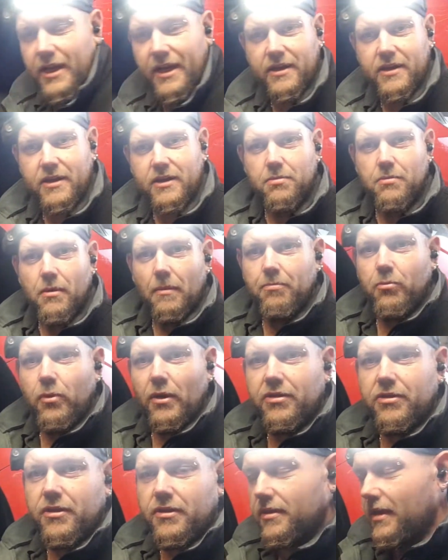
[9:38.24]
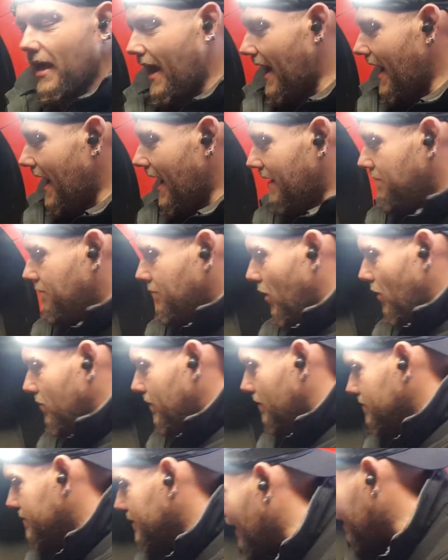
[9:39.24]
I come up with
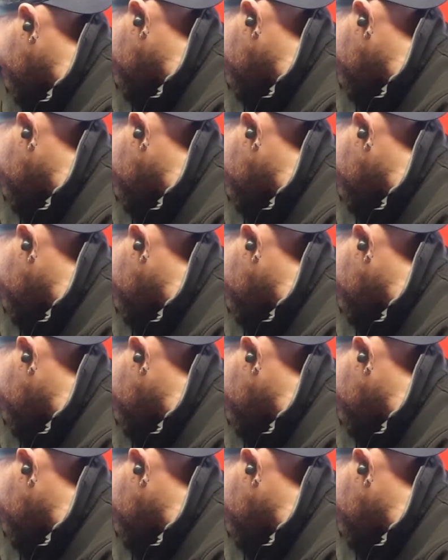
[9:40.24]
problems like